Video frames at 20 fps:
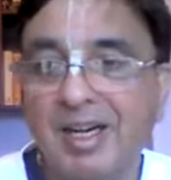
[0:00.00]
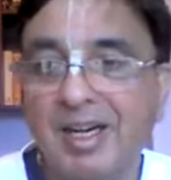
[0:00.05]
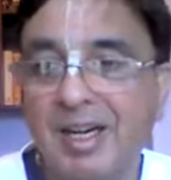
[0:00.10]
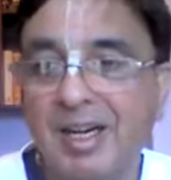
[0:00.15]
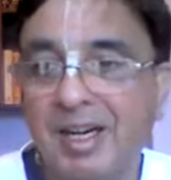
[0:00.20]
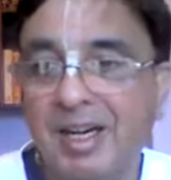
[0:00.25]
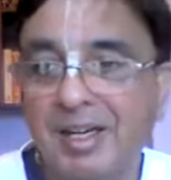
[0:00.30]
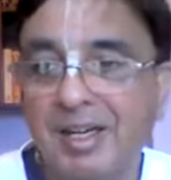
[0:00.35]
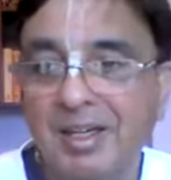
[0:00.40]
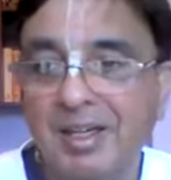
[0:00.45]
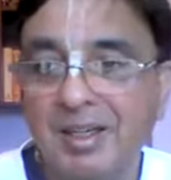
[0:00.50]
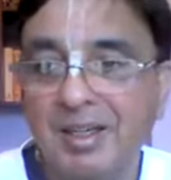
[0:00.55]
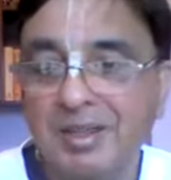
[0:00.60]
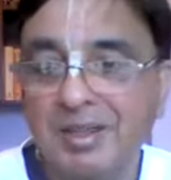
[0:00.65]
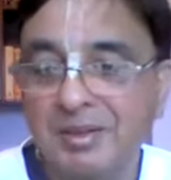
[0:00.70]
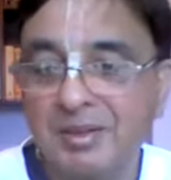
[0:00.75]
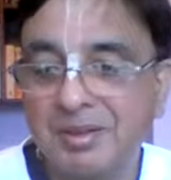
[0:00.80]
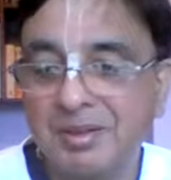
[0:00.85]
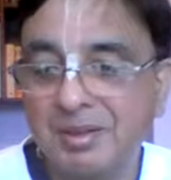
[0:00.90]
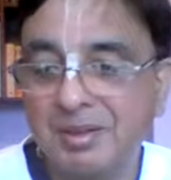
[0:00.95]

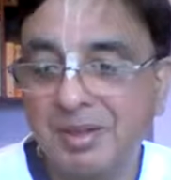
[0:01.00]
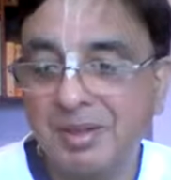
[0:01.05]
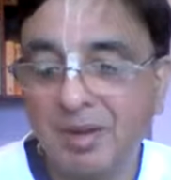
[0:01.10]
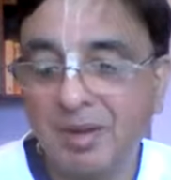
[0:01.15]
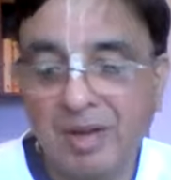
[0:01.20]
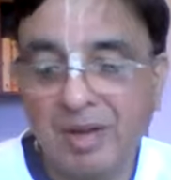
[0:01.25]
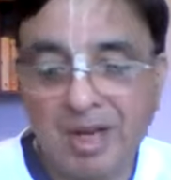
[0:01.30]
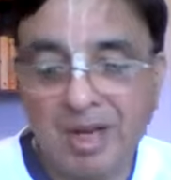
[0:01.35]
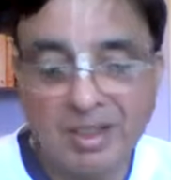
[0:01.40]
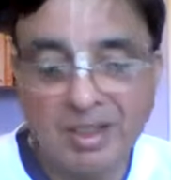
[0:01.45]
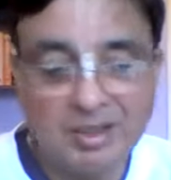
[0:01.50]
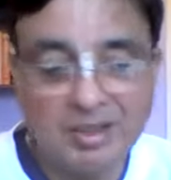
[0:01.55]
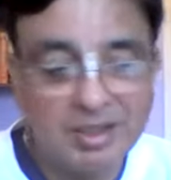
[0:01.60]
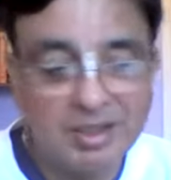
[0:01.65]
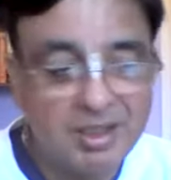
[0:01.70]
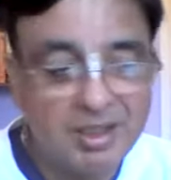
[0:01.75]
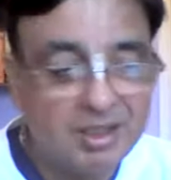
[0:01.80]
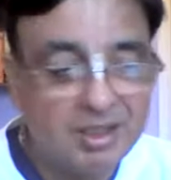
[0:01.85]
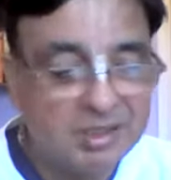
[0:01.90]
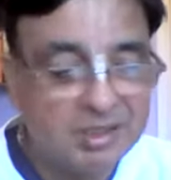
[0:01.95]
and so nice.
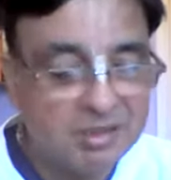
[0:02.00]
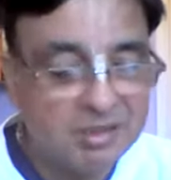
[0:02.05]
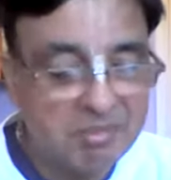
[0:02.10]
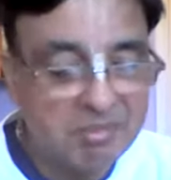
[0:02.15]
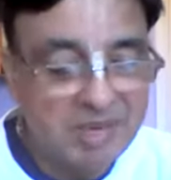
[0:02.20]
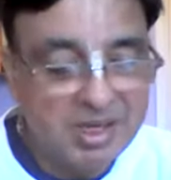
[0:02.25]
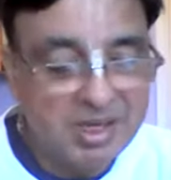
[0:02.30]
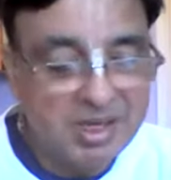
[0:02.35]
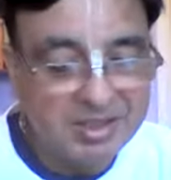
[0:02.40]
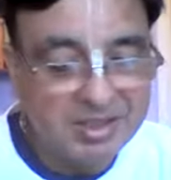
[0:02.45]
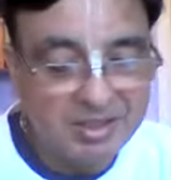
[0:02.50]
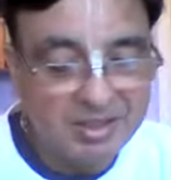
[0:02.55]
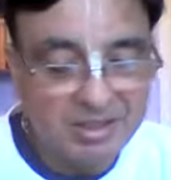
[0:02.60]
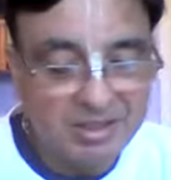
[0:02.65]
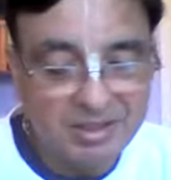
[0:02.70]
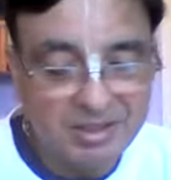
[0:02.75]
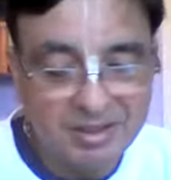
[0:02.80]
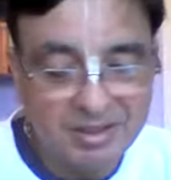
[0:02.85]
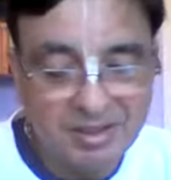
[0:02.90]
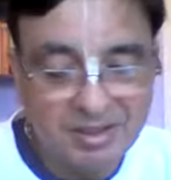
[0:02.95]
It's
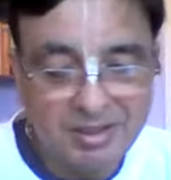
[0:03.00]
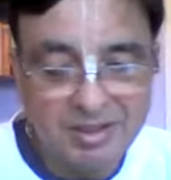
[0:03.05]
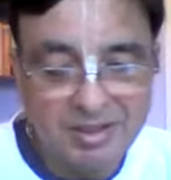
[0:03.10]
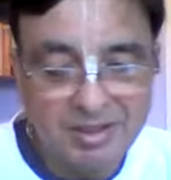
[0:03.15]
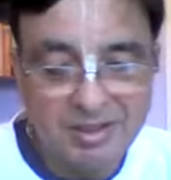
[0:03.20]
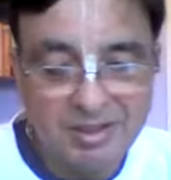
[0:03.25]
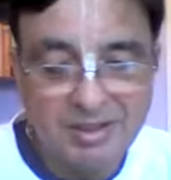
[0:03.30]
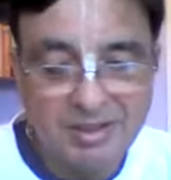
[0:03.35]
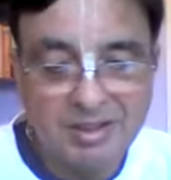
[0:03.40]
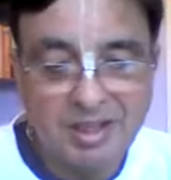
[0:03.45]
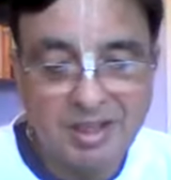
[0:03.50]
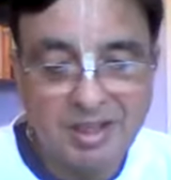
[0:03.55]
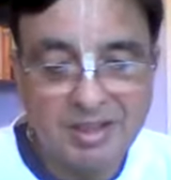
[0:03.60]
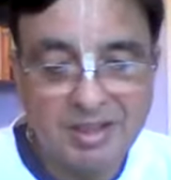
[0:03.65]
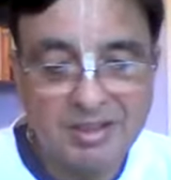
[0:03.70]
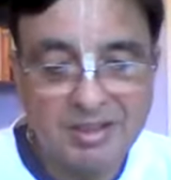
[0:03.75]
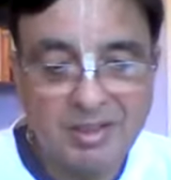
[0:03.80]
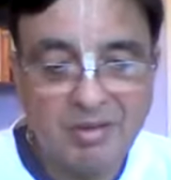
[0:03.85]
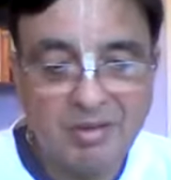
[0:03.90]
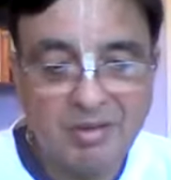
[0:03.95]
amazing
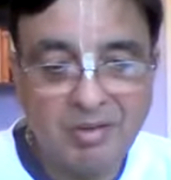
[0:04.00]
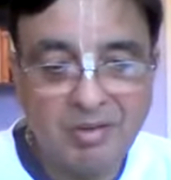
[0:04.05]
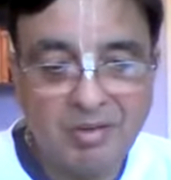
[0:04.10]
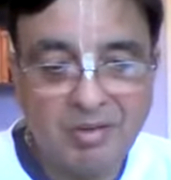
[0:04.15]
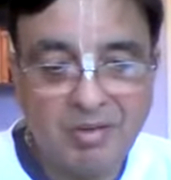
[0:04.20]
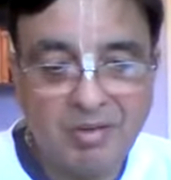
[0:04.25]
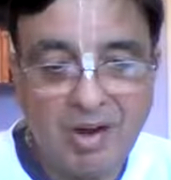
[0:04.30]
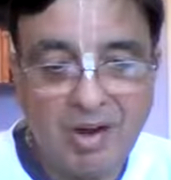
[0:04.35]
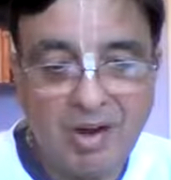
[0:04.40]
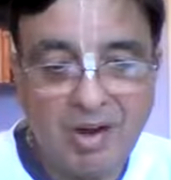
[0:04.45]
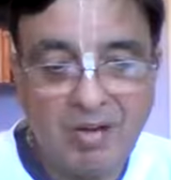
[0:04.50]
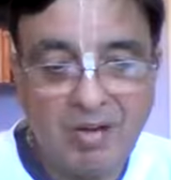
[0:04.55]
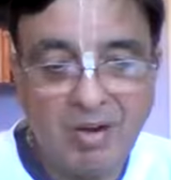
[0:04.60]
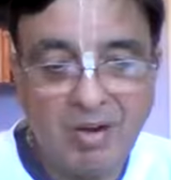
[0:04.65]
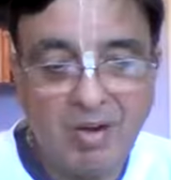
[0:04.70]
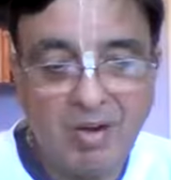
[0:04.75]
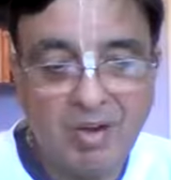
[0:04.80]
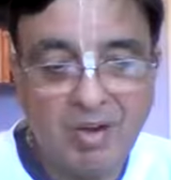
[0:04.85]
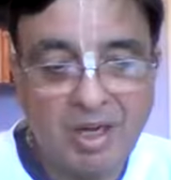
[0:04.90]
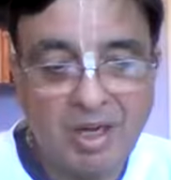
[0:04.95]
that even a
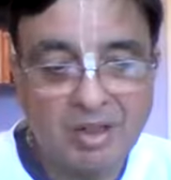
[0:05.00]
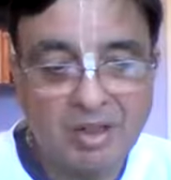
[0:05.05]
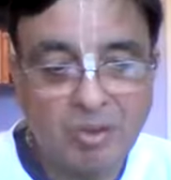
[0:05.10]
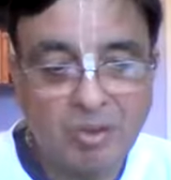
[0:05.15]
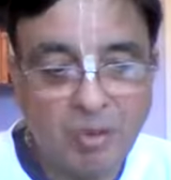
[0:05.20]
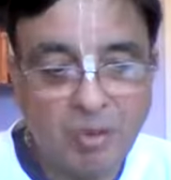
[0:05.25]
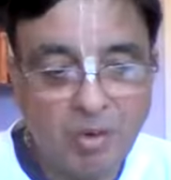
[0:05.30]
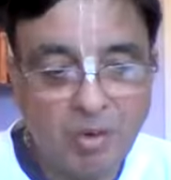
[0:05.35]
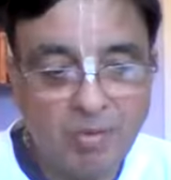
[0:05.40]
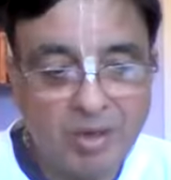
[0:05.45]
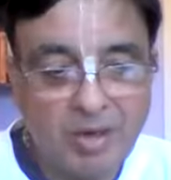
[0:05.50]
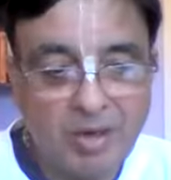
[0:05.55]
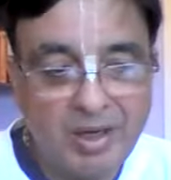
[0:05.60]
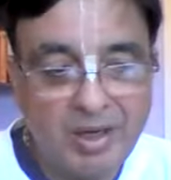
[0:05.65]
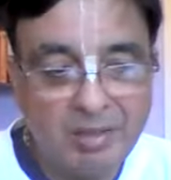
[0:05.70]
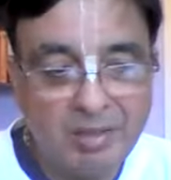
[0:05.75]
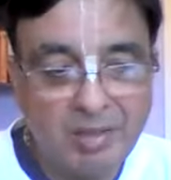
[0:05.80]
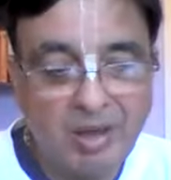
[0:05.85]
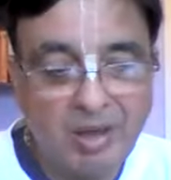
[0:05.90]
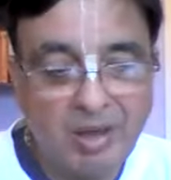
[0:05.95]
5-year-old like Dhruv
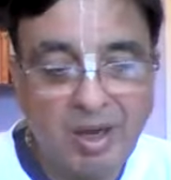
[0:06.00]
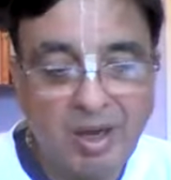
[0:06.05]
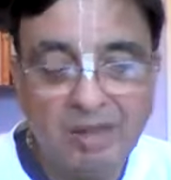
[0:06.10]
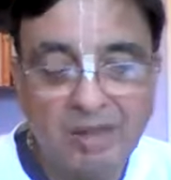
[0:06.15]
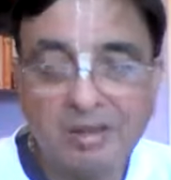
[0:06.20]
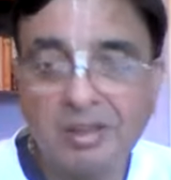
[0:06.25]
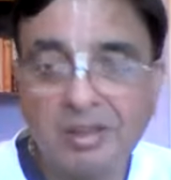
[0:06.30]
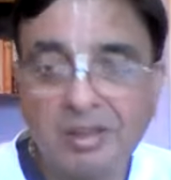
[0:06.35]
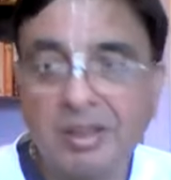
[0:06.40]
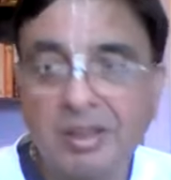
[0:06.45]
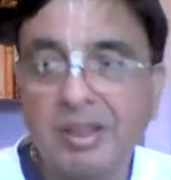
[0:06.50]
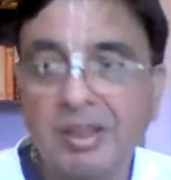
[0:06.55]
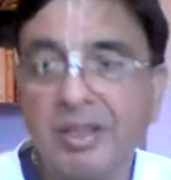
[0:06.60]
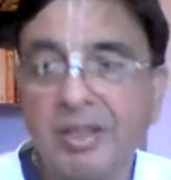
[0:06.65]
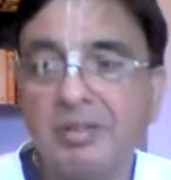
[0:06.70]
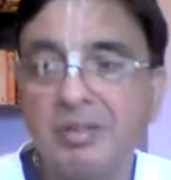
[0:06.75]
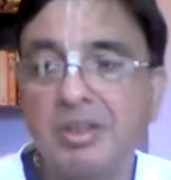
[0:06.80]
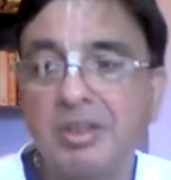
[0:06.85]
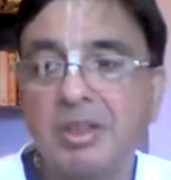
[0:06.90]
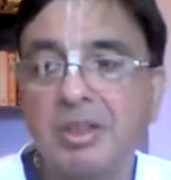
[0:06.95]
and Prahlada, they can
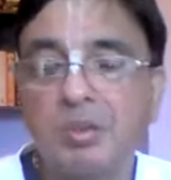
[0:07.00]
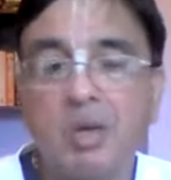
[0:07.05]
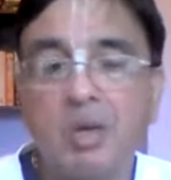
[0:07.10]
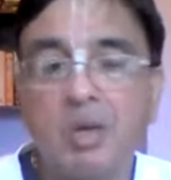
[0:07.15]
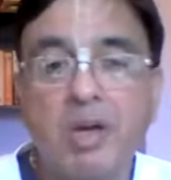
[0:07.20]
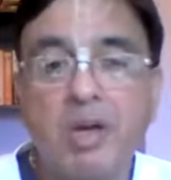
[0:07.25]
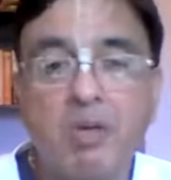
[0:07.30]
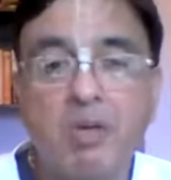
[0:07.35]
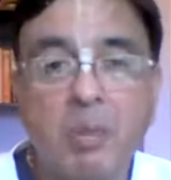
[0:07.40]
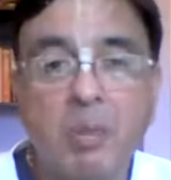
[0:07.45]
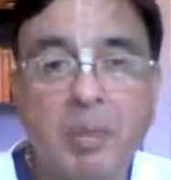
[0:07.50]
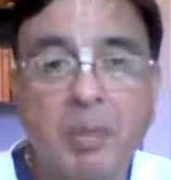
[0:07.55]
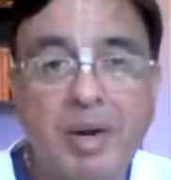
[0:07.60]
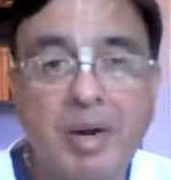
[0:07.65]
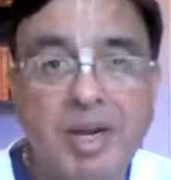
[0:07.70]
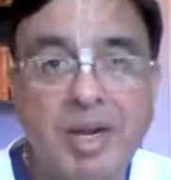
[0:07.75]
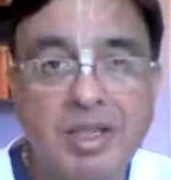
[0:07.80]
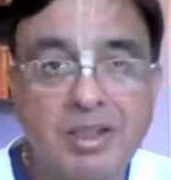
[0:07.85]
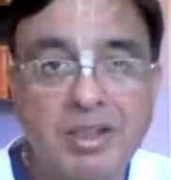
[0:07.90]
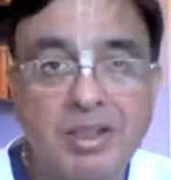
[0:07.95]
give such wonderful
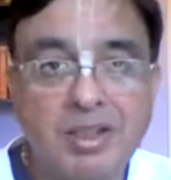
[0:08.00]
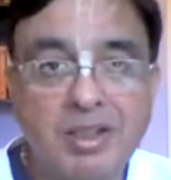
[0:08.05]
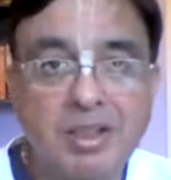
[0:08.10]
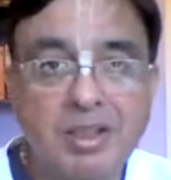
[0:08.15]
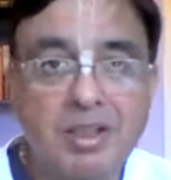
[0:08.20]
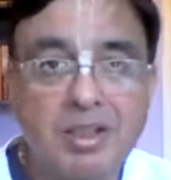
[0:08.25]
prayers